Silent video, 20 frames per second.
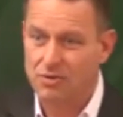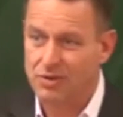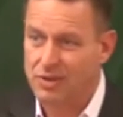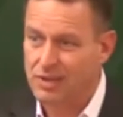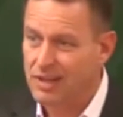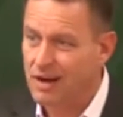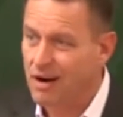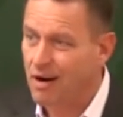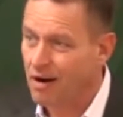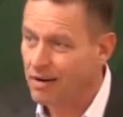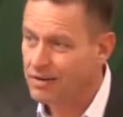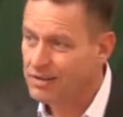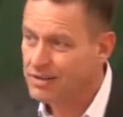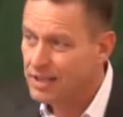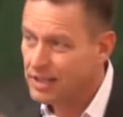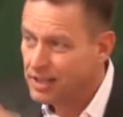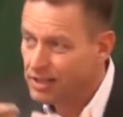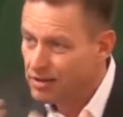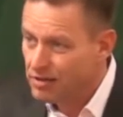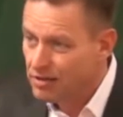to really
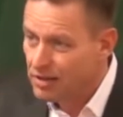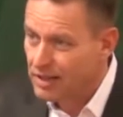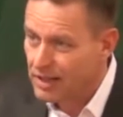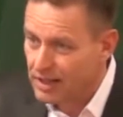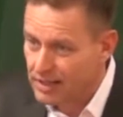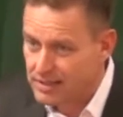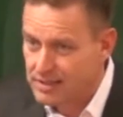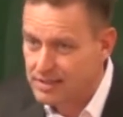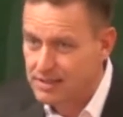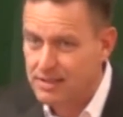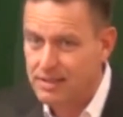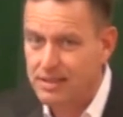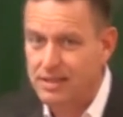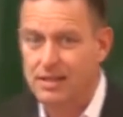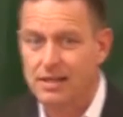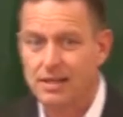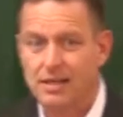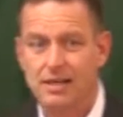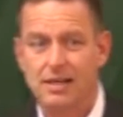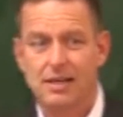articulate
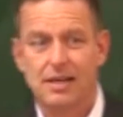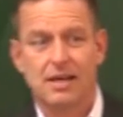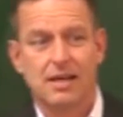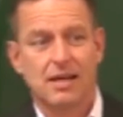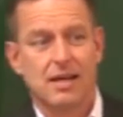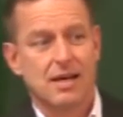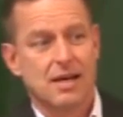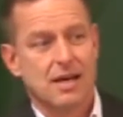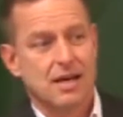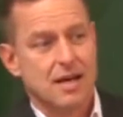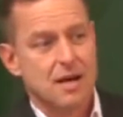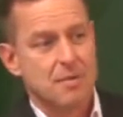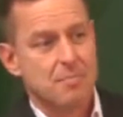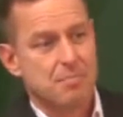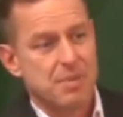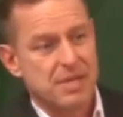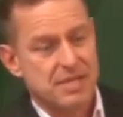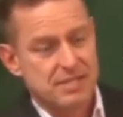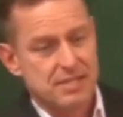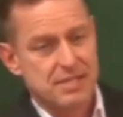
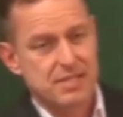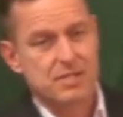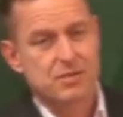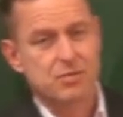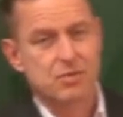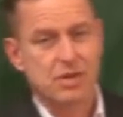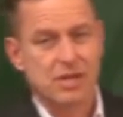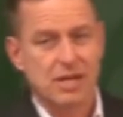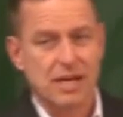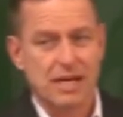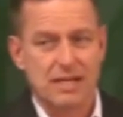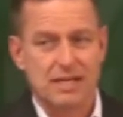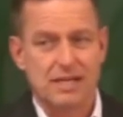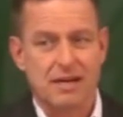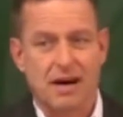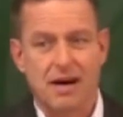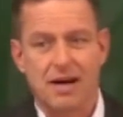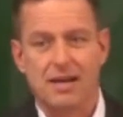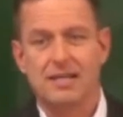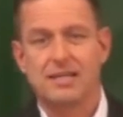
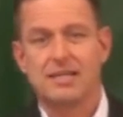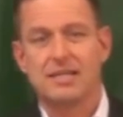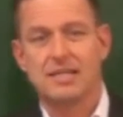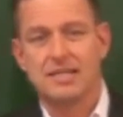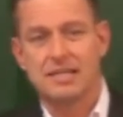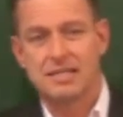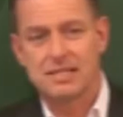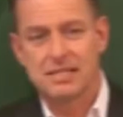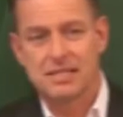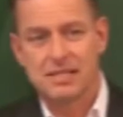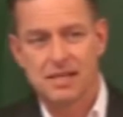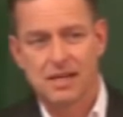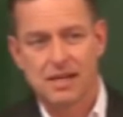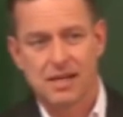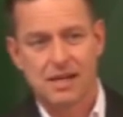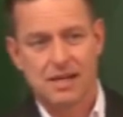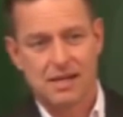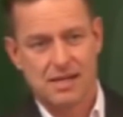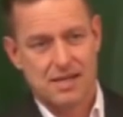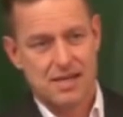business-related
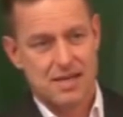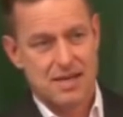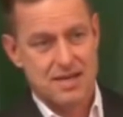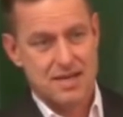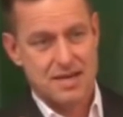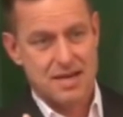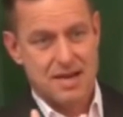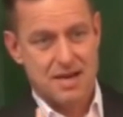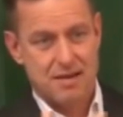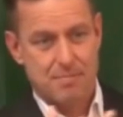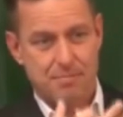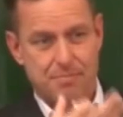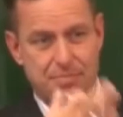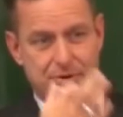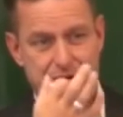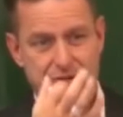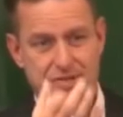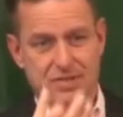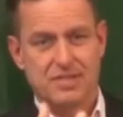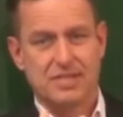ideas in a
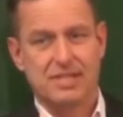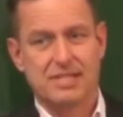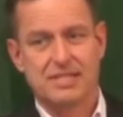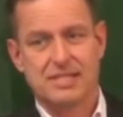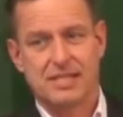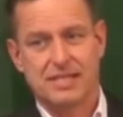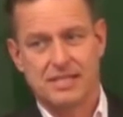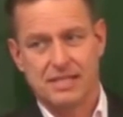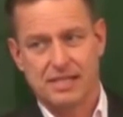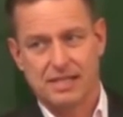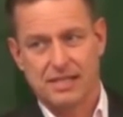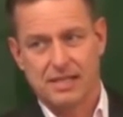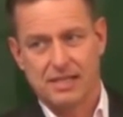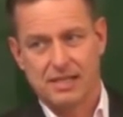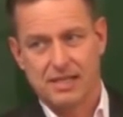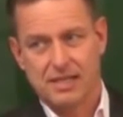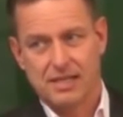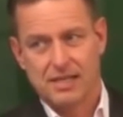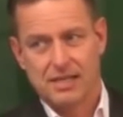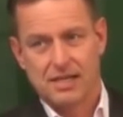personal setting.